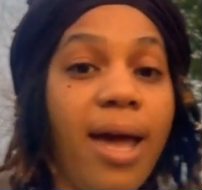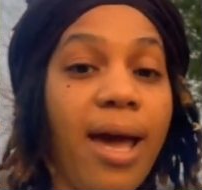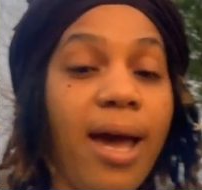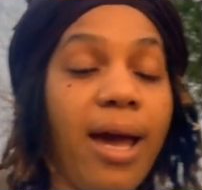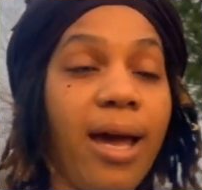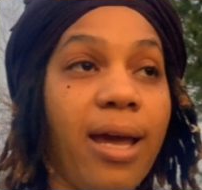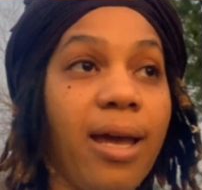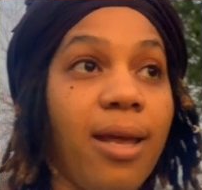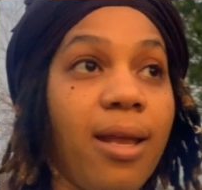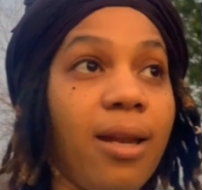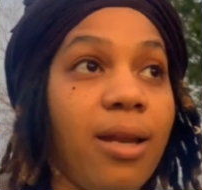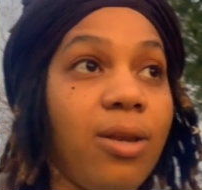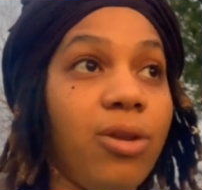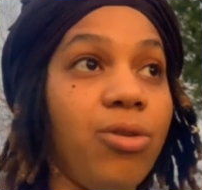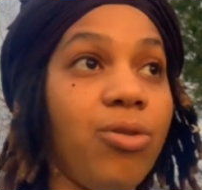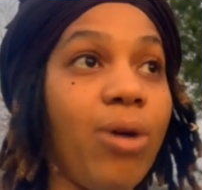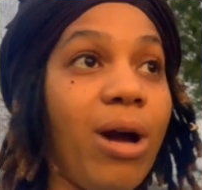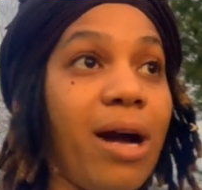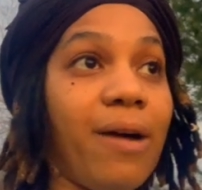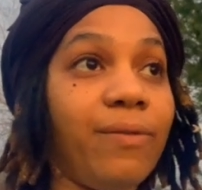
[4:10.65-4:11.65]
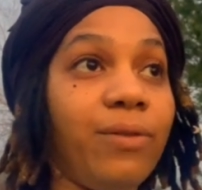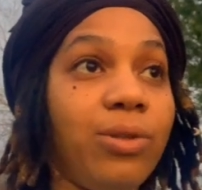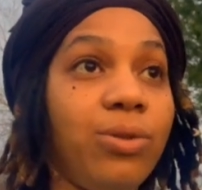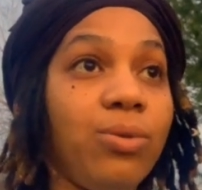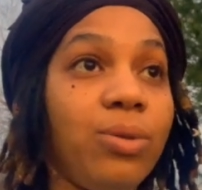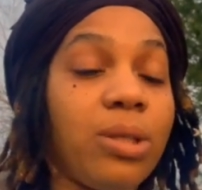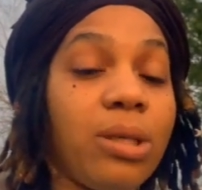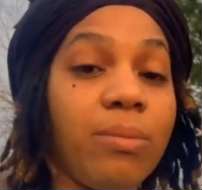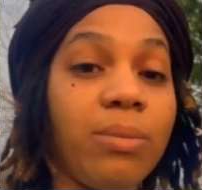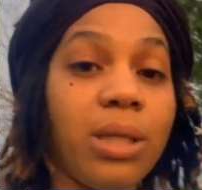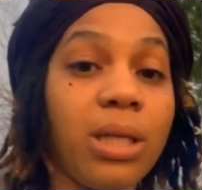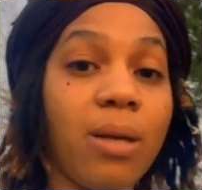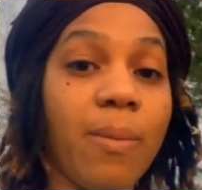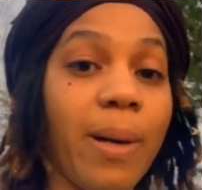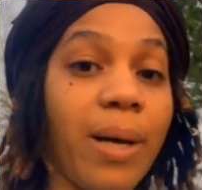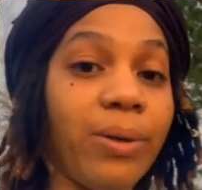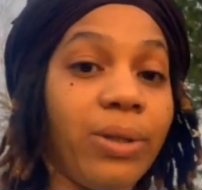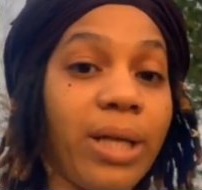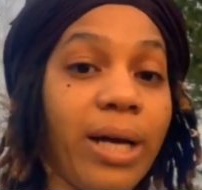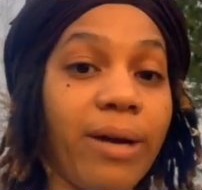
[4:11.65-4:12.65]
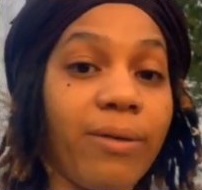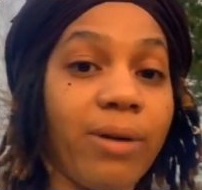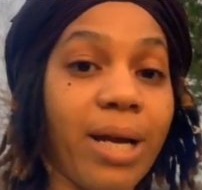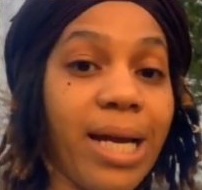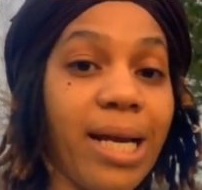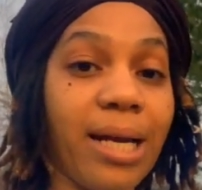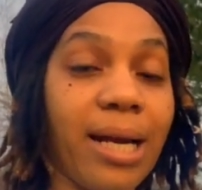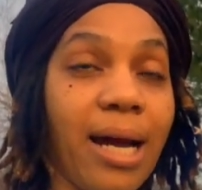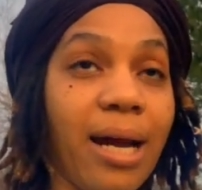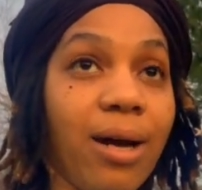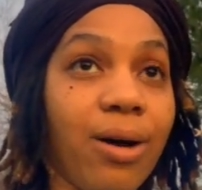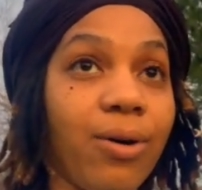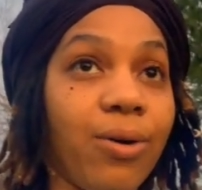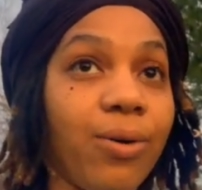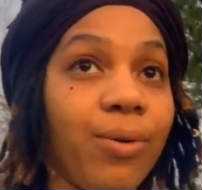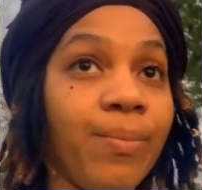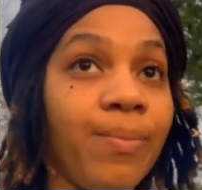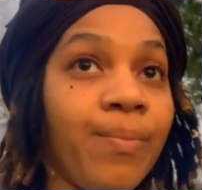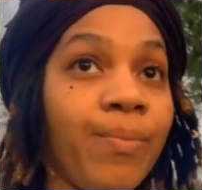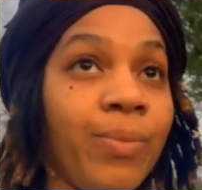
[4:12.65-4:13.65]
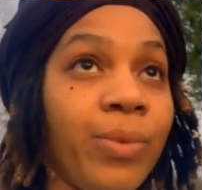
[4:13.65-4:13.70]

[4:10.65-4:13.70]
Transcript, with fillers: And you have to do something about that right now.